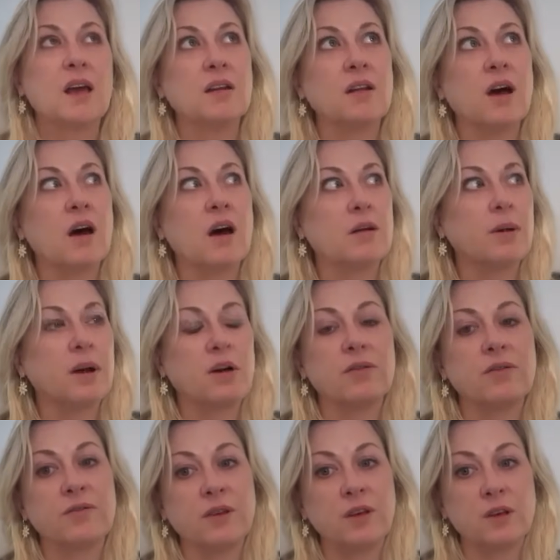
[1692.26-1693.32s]
not about
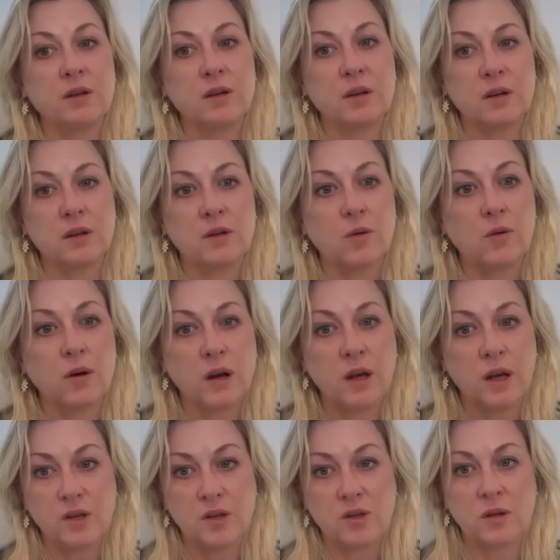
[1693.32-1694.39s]
fear or
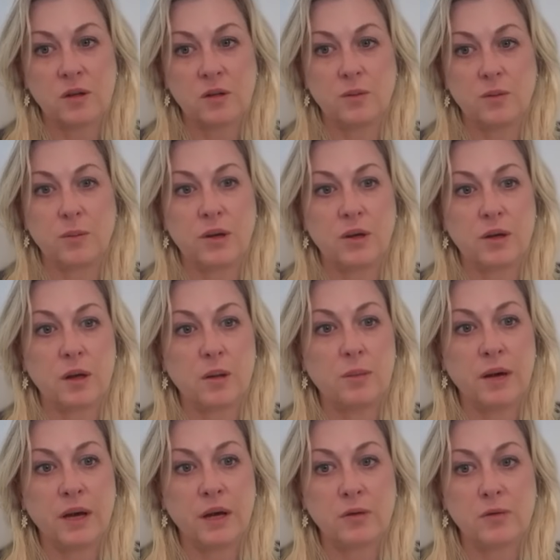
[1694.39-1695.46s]
hatred, but
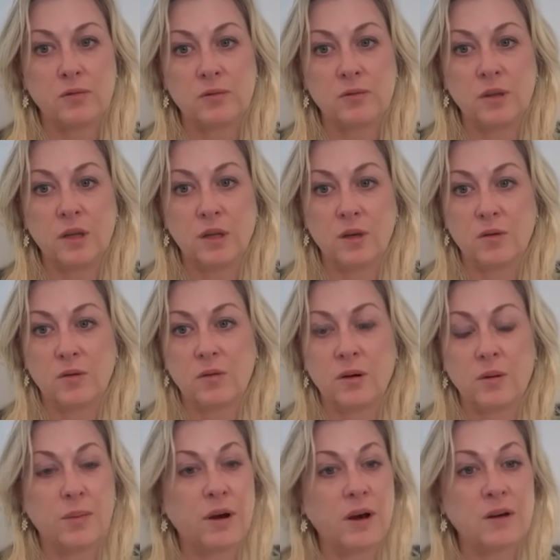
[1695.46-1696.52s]
about, a
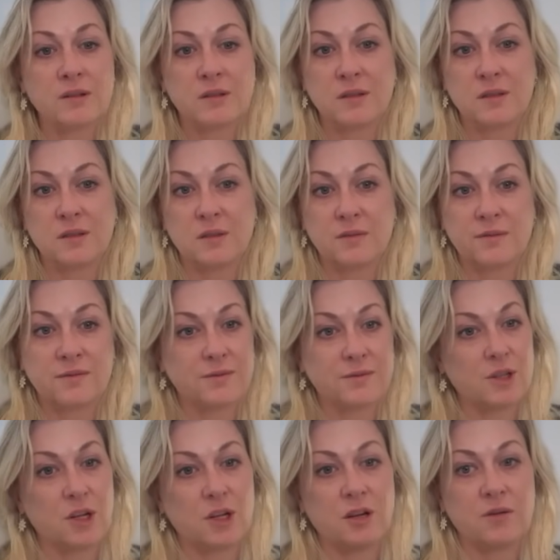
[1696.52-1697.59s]
positive
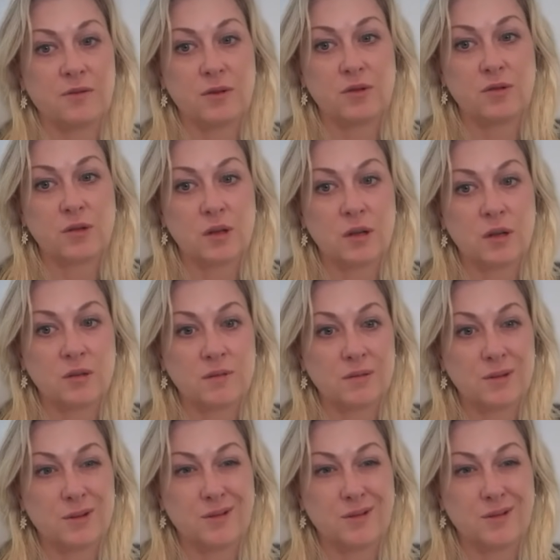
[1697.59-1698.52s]
shared future. So I